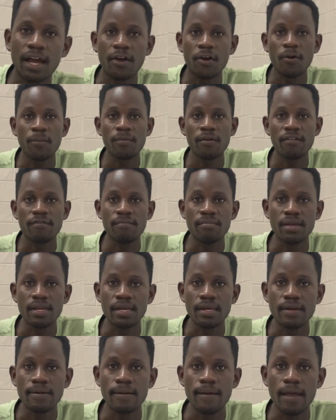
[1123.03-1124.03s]
I hope you have been
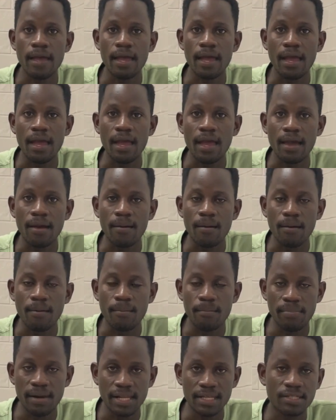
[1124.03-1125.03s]

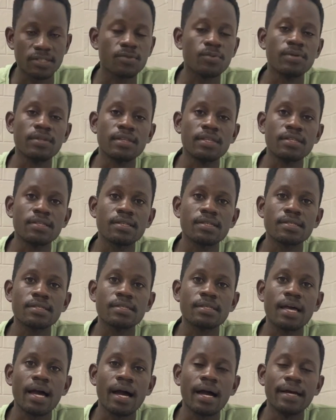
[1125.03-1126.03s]
blessed with this,
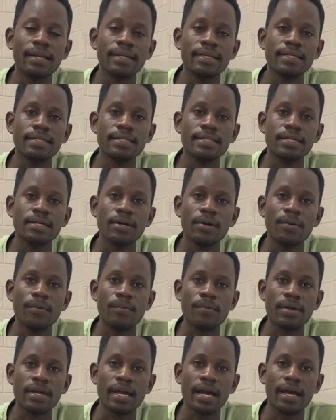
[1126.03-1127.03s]
and
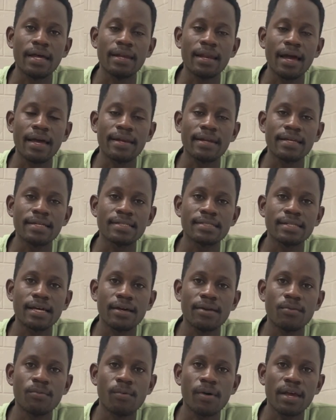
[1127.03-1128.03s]
we can
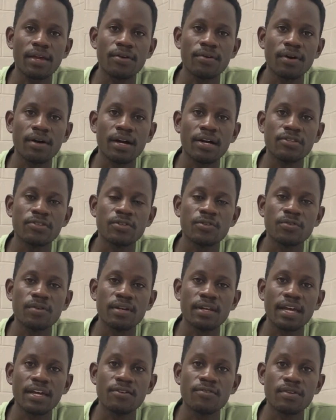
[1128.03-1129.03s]
understand why do our
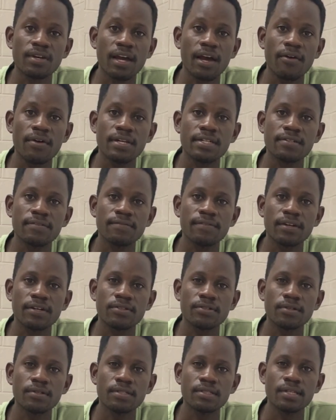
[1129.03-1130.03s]
children get recurrent
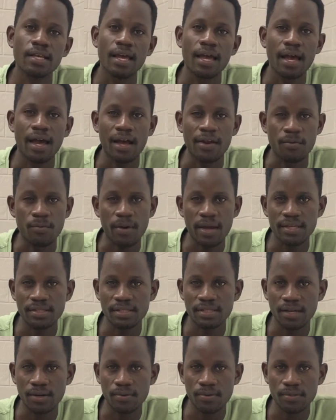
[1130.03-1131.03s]
infections and why is it
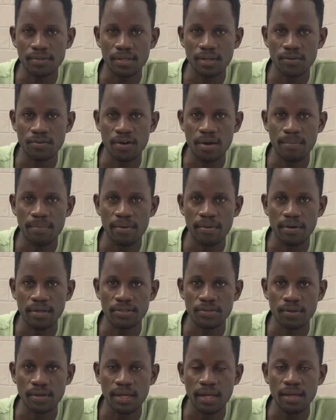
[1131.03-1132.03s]
a constant occurrence.
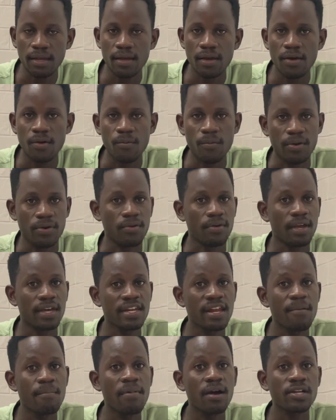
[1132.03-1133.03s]
Okay, when you get
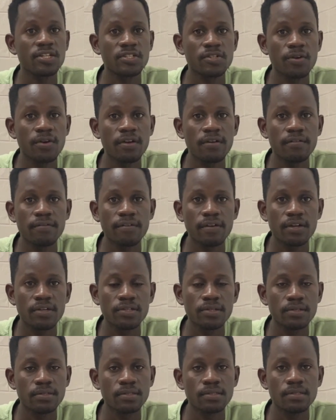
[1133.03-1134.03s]
a bacterial
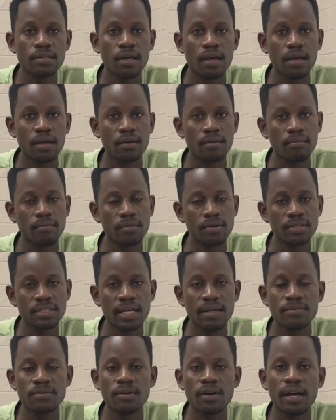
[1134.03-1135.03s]
infection, most
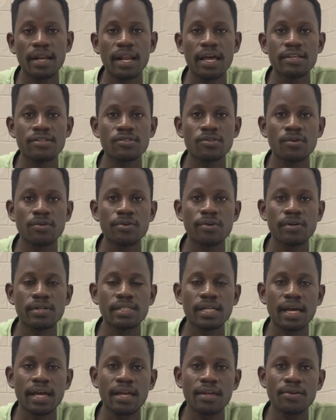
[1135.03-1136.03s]
times you can ask your
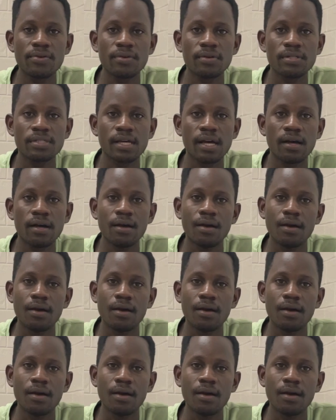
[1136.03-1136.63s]
doctor, "Hey doctor,